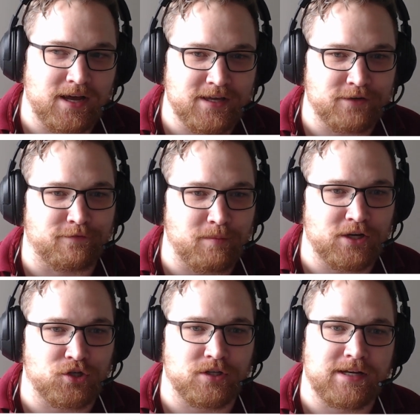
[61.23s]

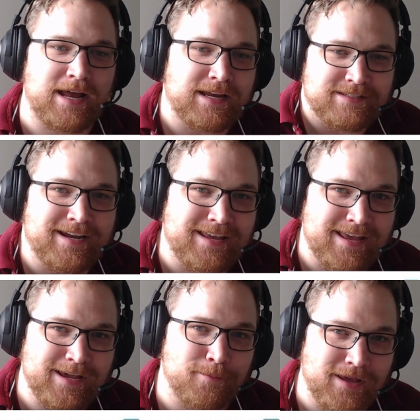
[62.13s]
information as I
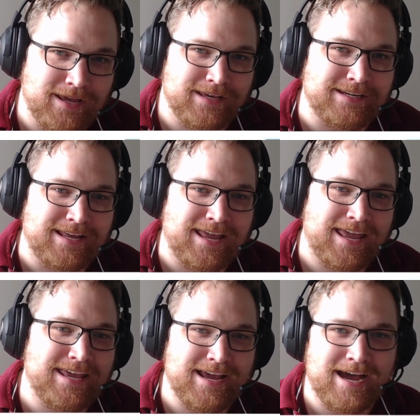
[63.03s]
am an
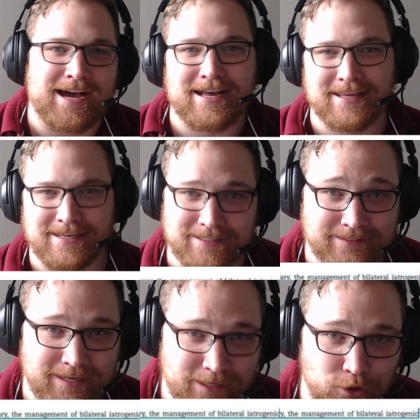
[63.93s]
AI
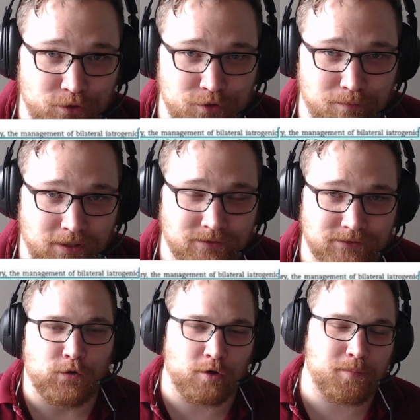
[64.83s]
language
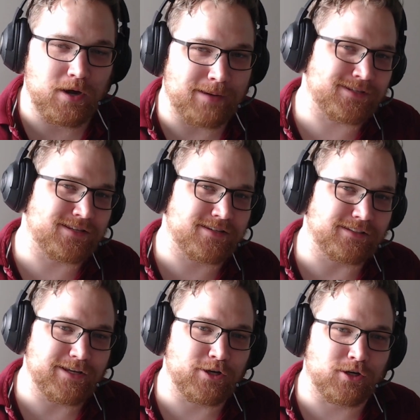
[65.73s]
model. Or perhaps
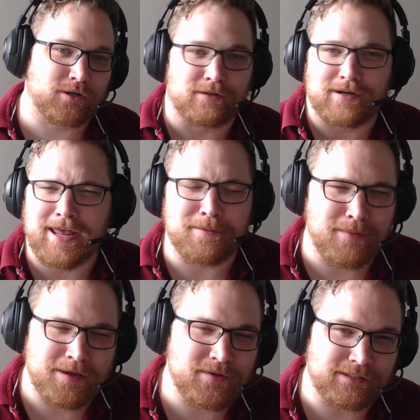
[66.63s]
sillier and
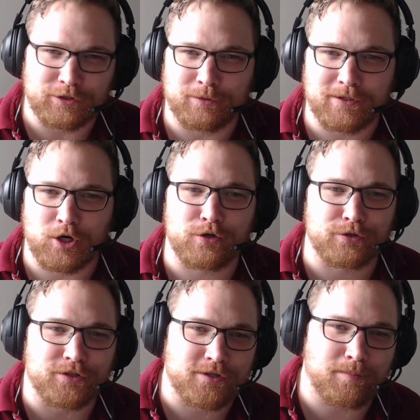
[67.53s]
maybe a little bit
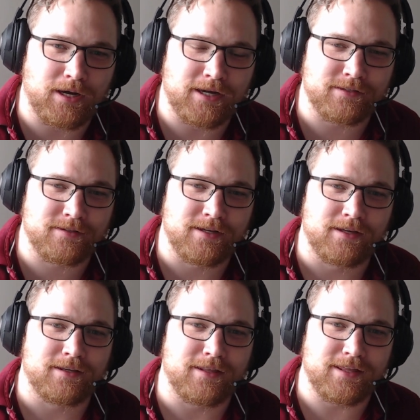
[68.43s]
harder to spot,
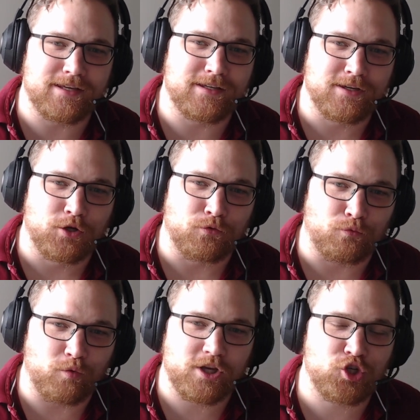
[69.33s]
the
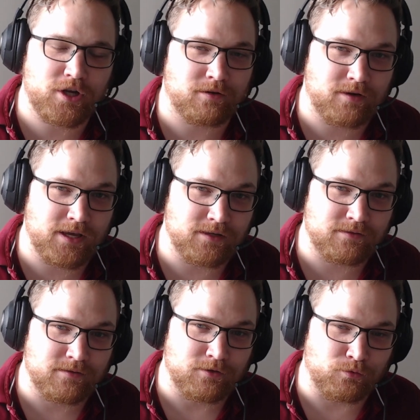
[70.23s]

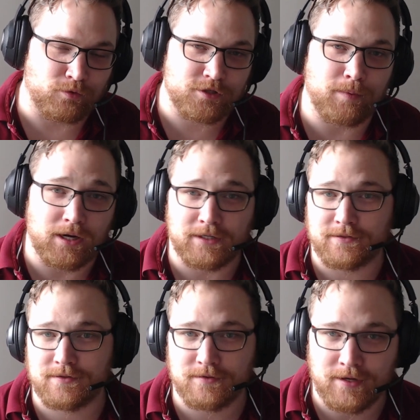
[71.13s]
regenerate
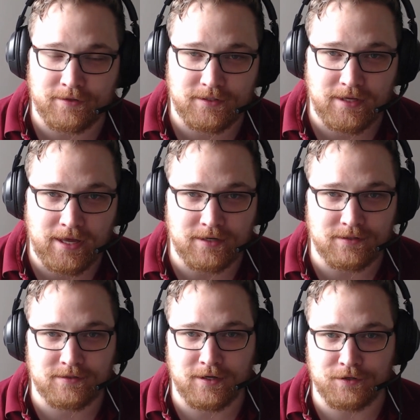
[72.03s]
response at the
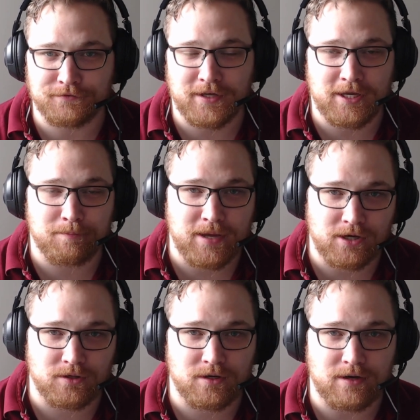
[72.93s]
end of a
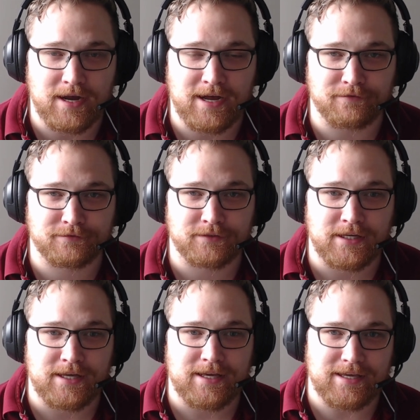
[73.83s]
paragraph
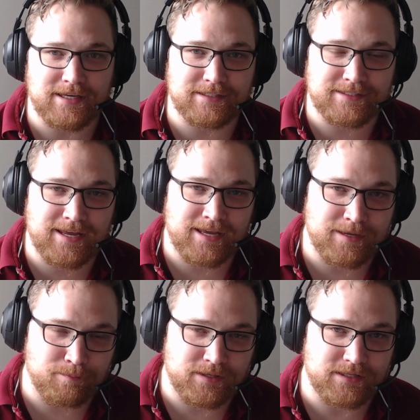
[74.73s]
in
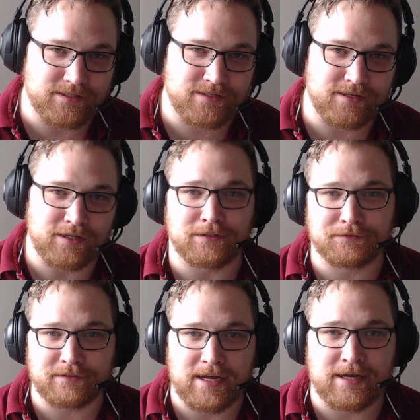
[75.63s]
a piece
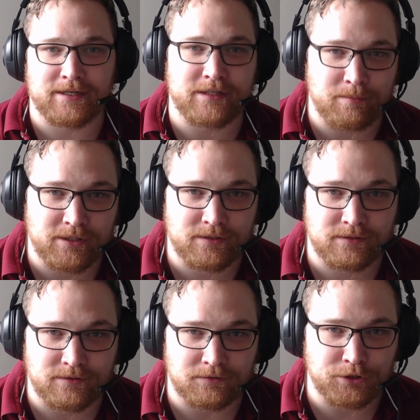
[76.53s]
of academic
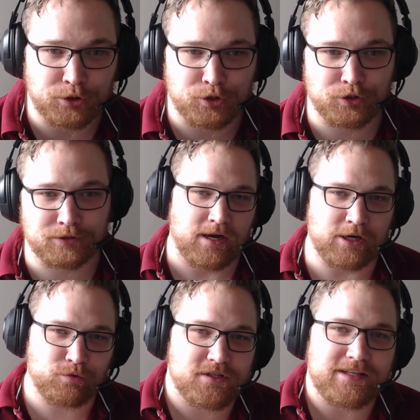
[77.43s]
literature. I
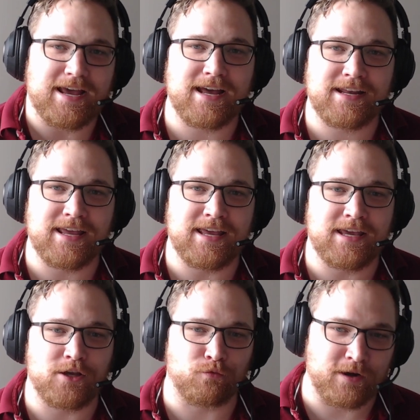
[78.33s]
recently had
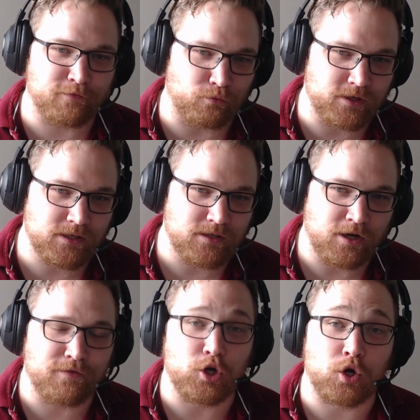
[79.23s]
a referee
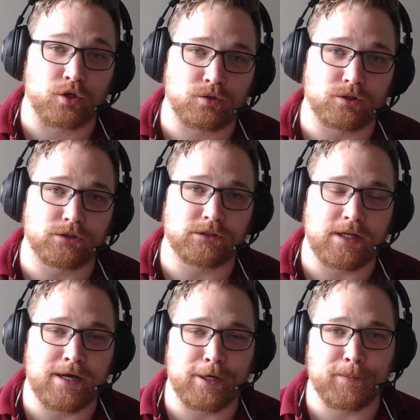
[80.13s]
of an article
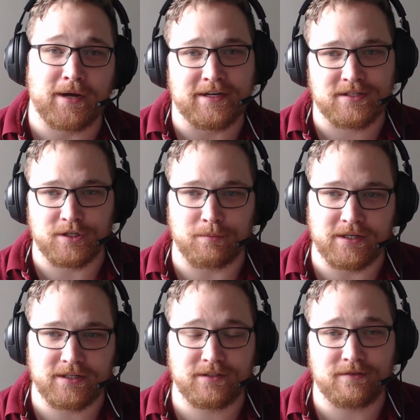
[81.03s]
I
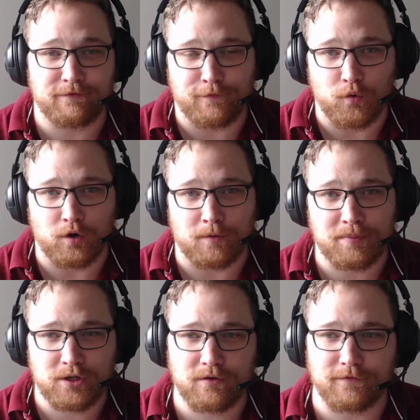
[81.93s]
submitted for
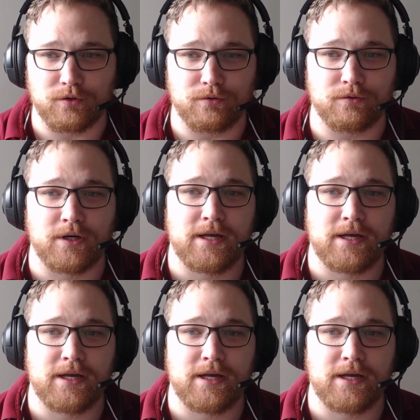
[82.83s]
peer review